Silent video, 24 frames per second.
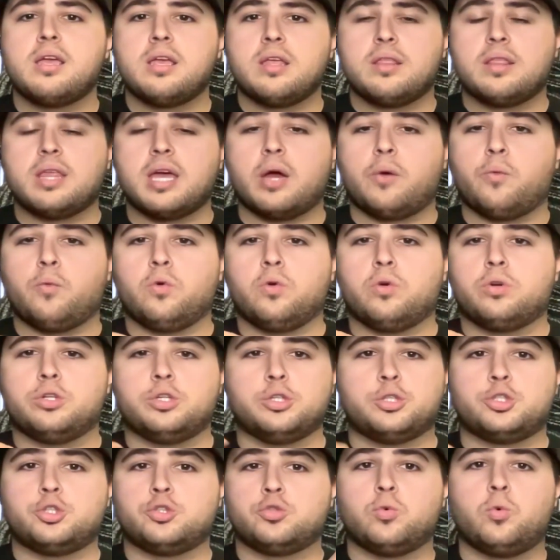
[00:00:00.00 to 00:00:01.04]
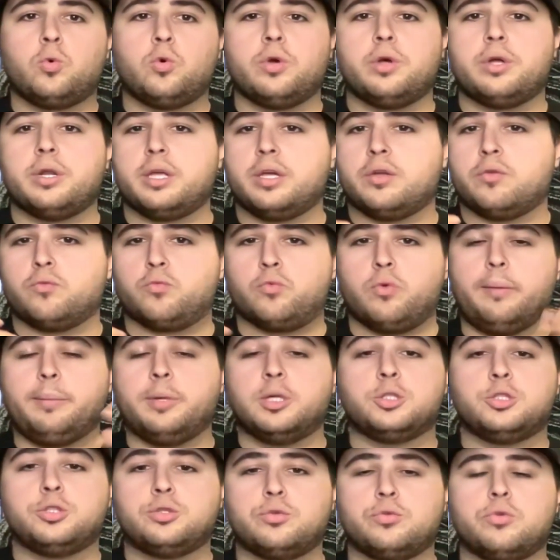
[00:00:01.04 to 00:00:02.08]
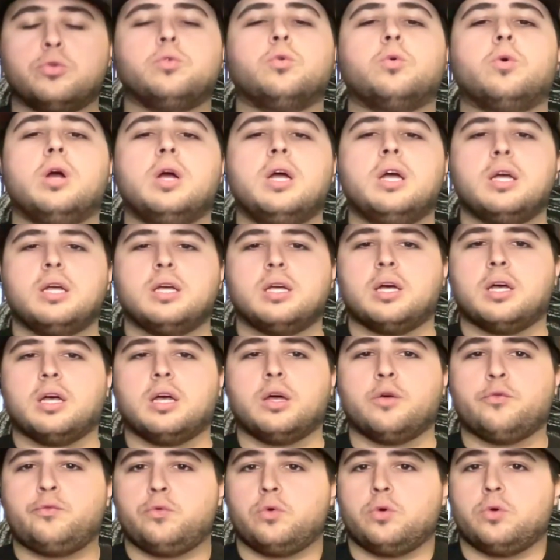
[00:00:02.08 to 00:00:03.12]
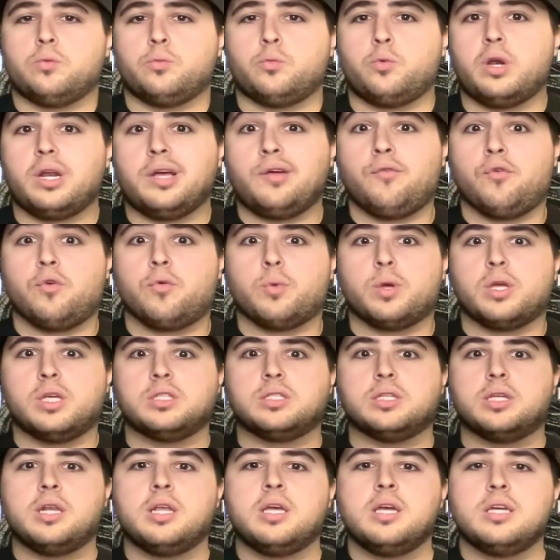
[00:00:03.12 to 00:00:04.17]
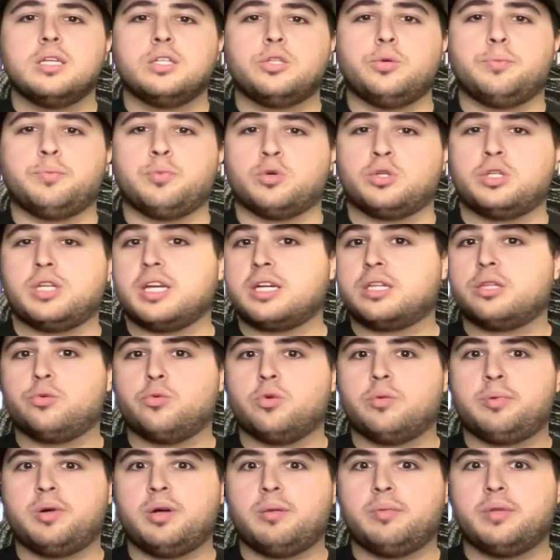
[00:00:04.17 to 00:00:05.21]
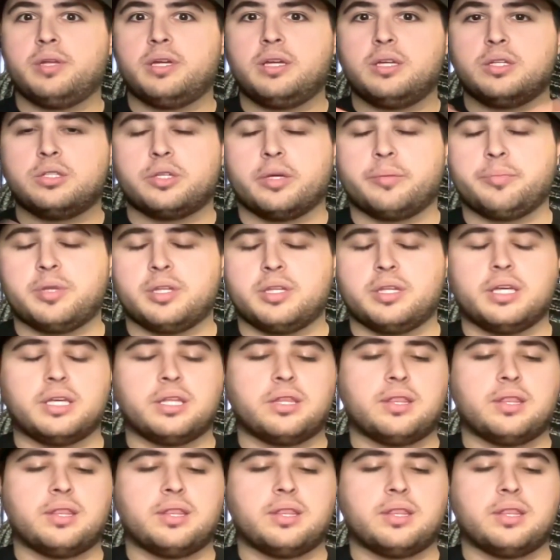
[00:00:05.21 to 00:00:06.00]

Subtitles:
that were destroyed and rummaged through for whatever reason to protect the Republic, something like